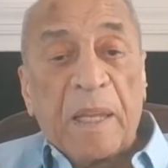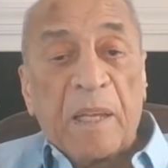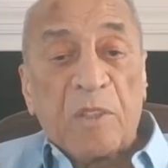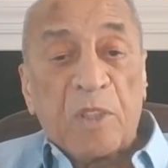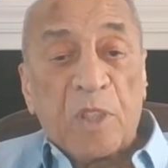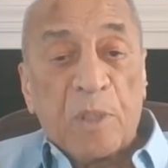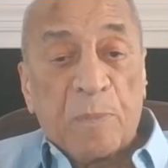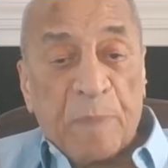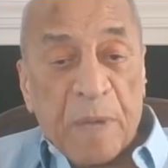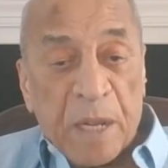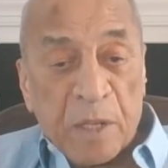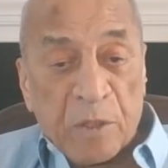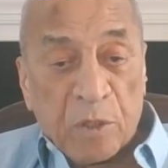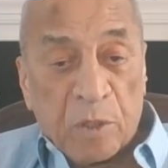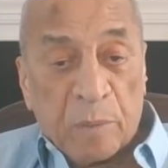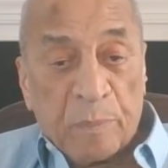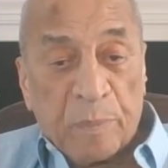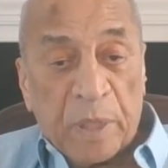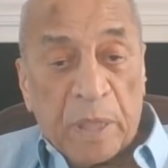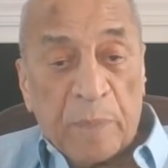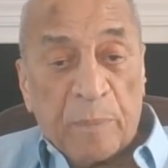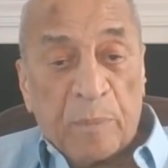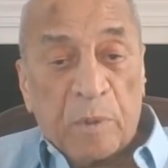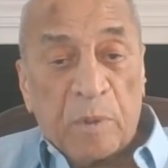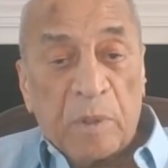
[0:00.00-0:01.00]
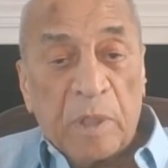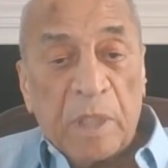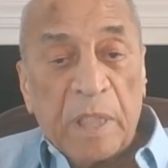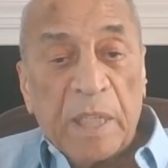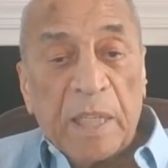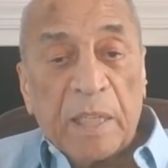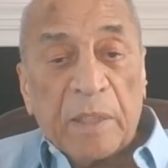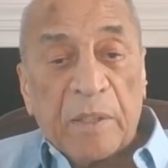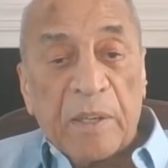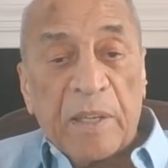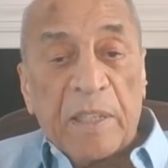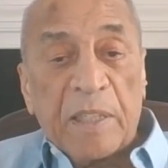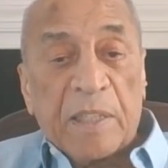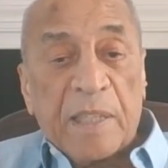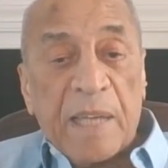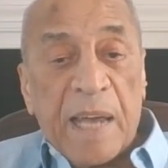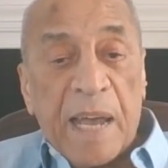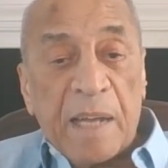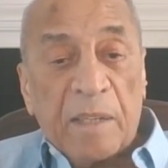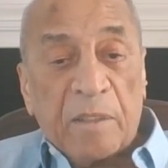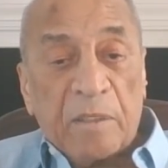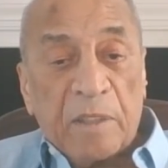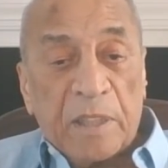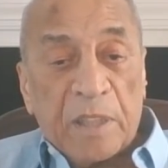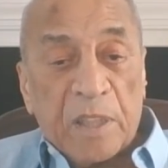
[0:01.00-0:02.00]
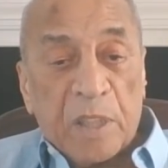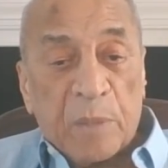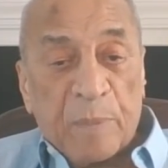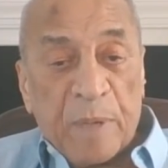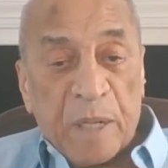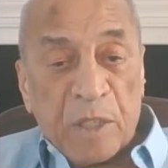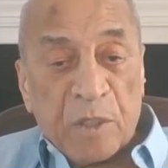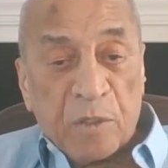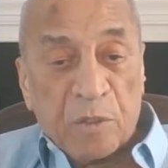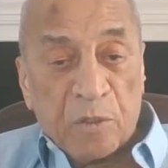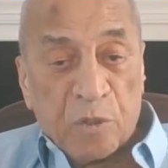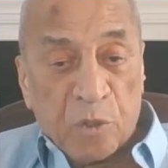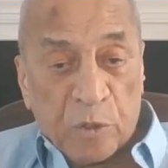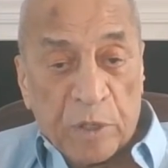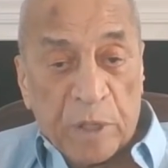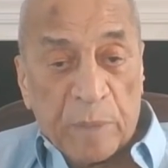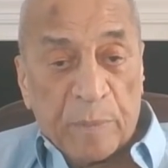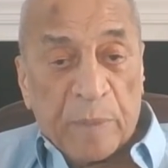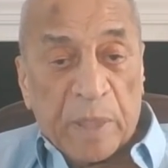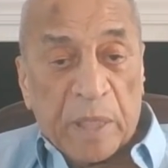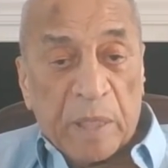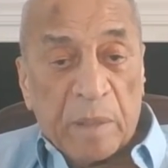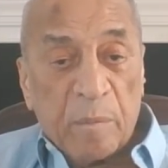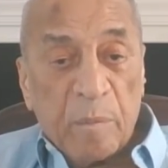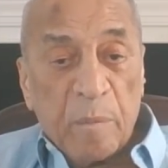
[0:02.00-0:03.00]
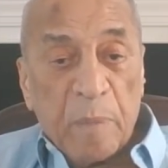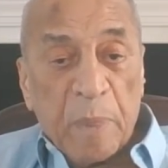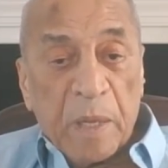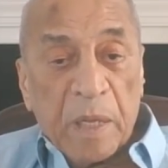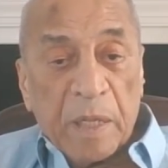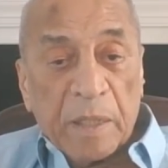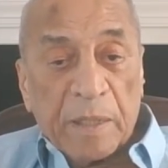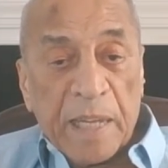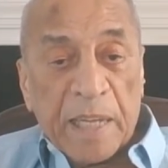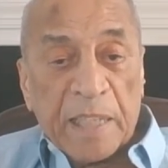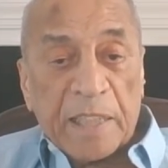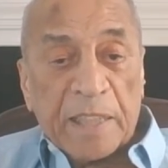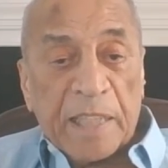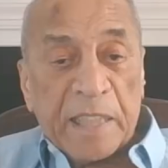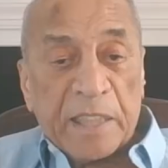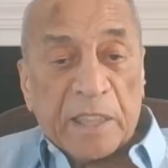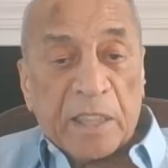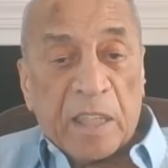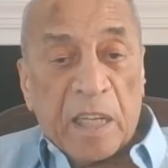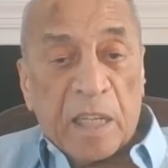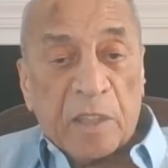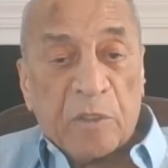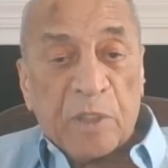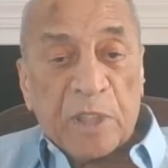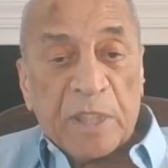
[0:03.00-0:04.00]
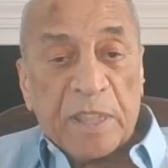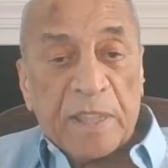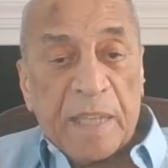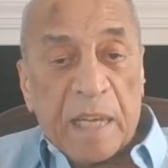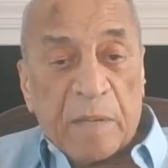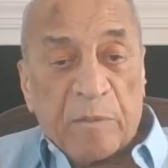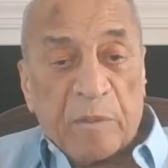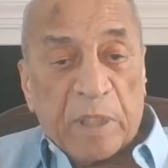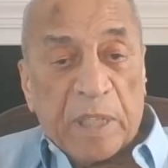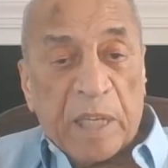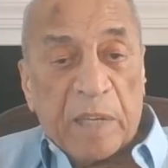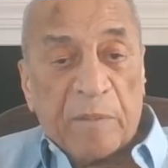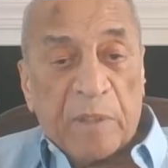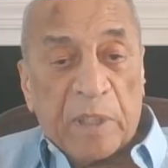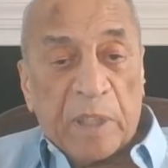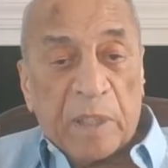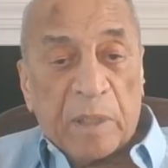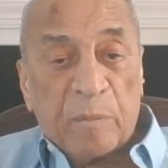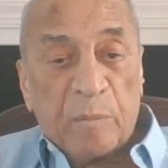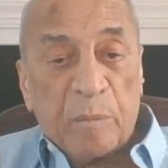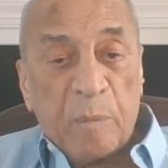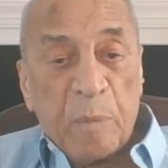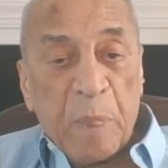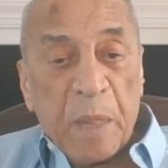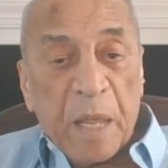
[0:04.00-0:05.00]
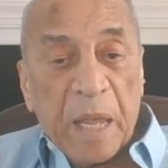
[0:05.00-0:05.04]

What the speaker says: They're special people. They're entitled in special treatment that this country has never given them.